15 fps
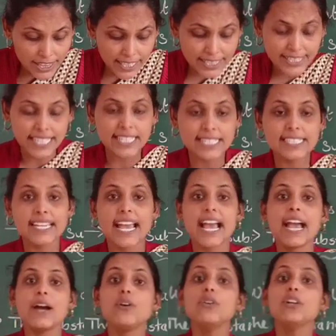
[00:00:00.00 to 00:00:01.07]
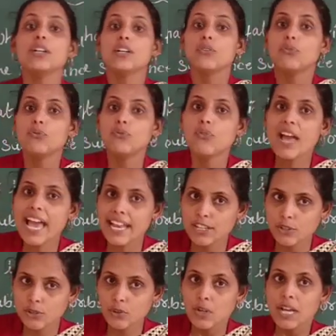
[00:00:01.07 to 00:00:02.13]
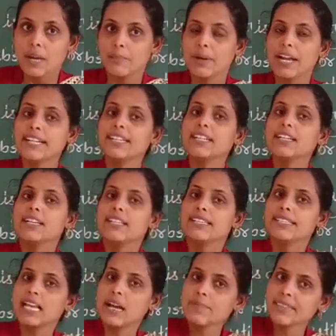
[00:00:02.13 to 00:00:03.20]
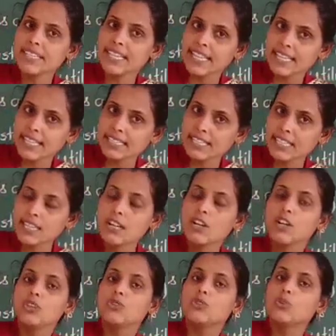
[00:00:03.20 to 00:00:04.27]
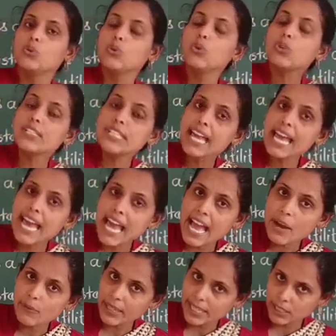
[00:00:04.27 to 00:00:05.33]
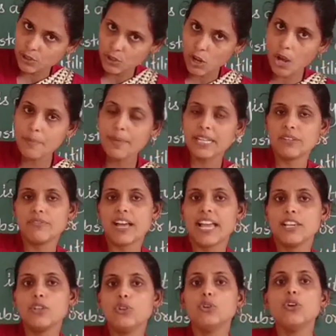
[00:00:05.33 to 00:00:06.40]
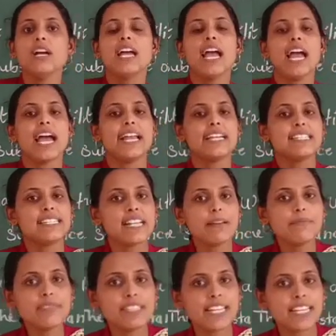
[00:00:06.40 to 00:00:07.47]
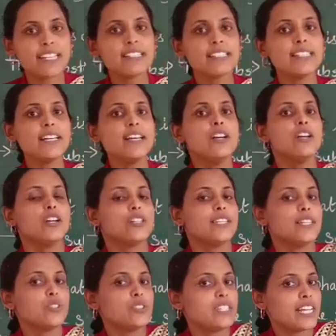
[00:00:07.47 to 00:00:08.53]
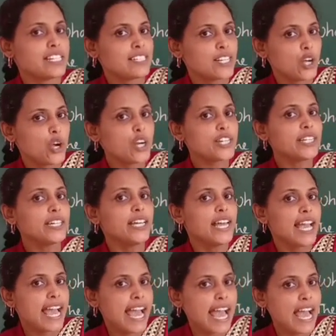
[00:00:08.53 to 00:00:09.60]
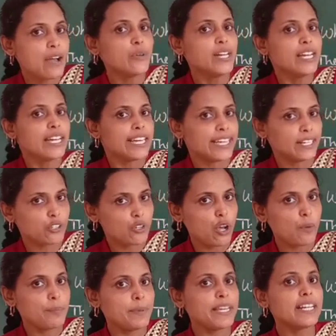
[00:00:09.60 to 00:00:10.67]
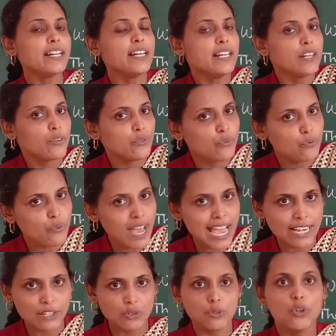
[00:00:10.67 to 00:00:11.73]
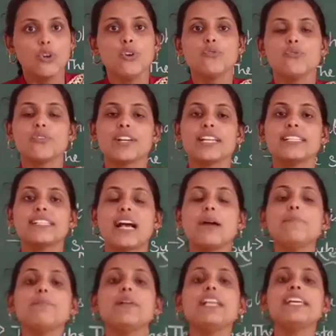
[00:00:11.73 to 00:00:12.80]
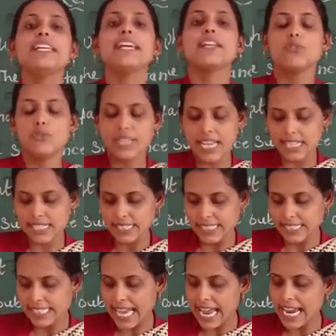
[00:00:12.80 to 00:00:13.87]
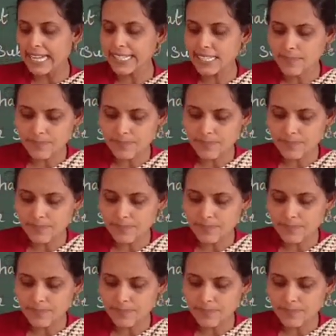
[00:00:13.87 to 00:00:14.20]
the things have value, but some things those have economic value and some things those does not have economic value. For example, here you can see that